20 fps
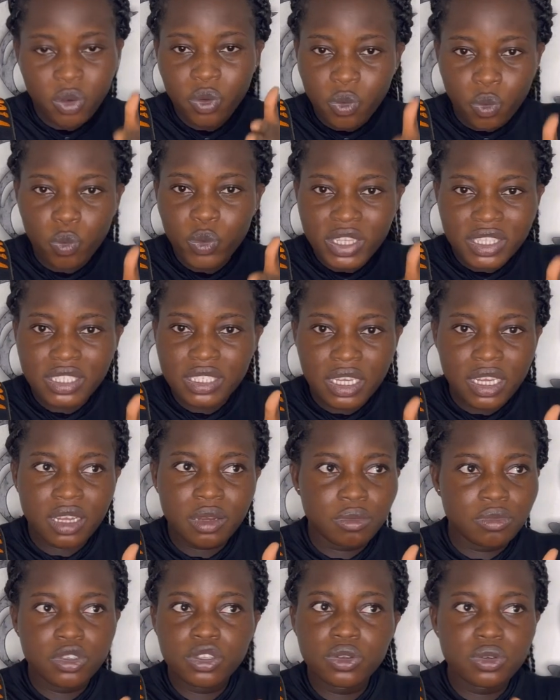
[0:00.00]
with
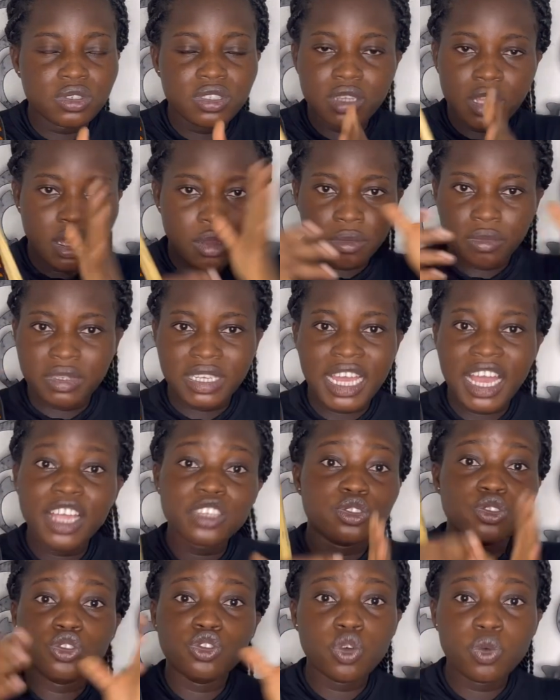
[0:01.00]
that has
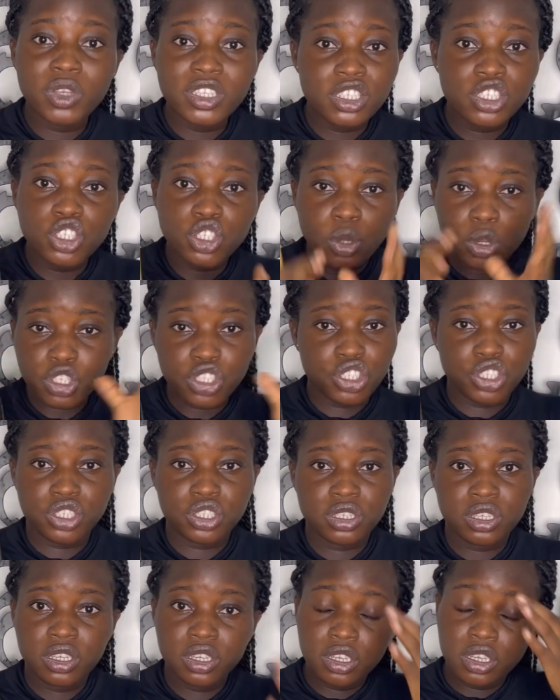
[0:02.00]
to do with
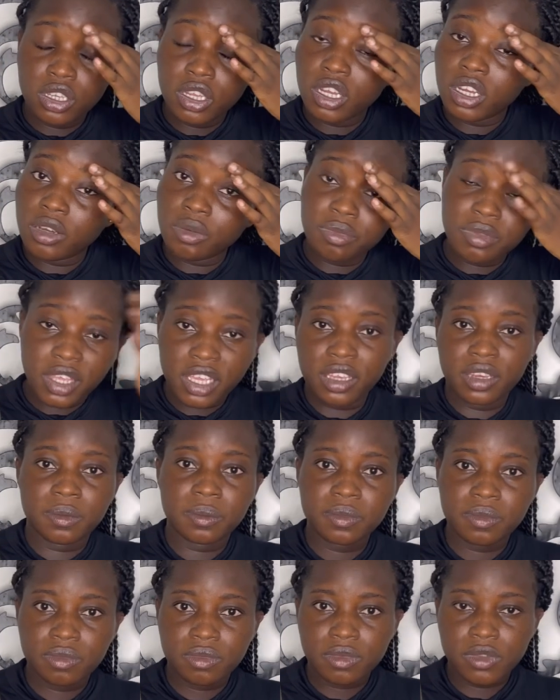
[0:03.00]
church thing.
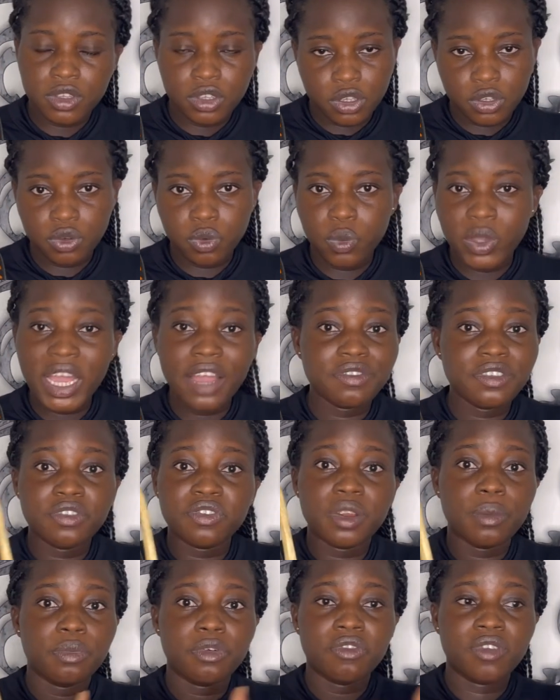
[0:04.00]
We have
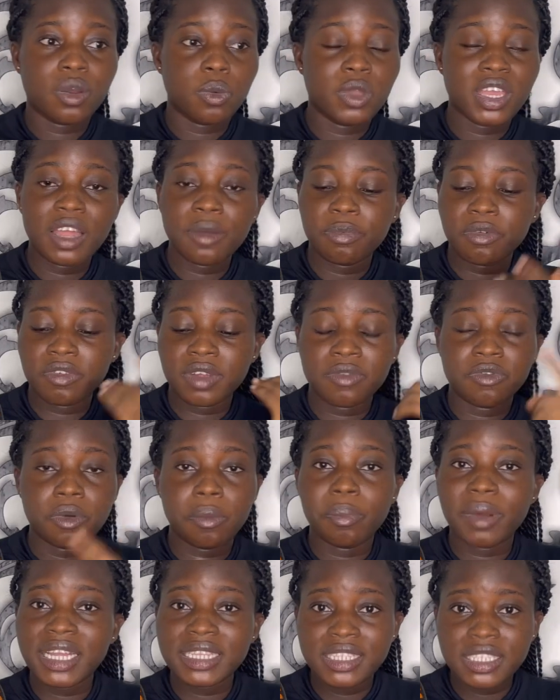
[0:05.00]
different proverbs. We have proverb for
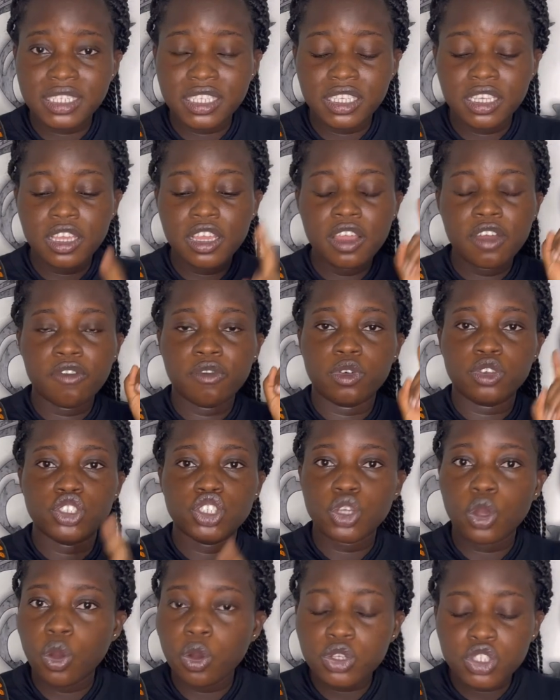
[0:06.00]
party, for
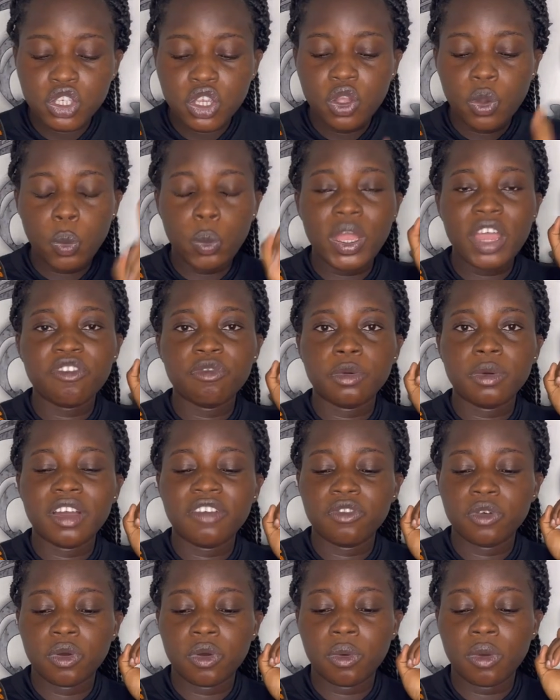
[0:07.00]
church. We have proverb
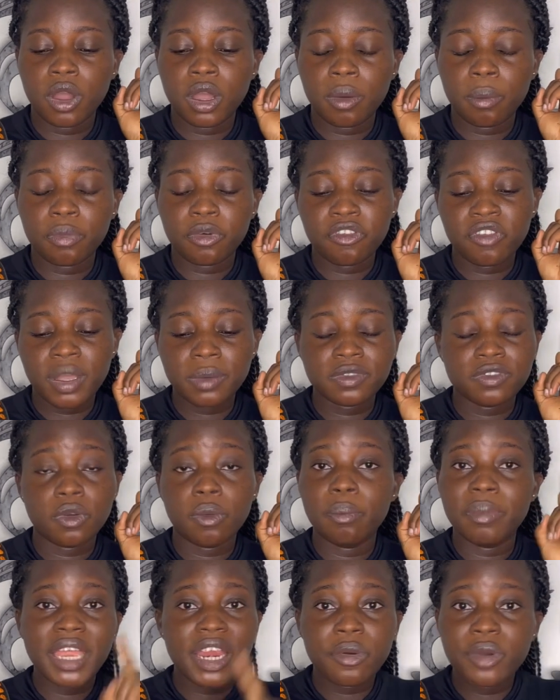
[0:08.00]
for proverbs for
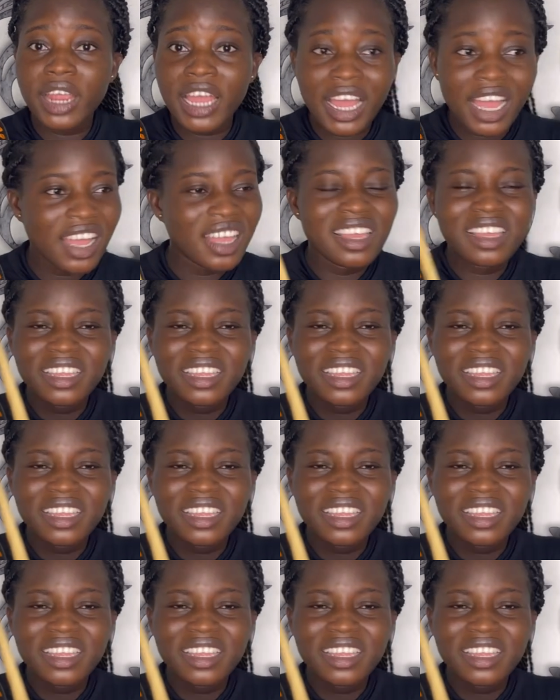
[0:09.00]
burial,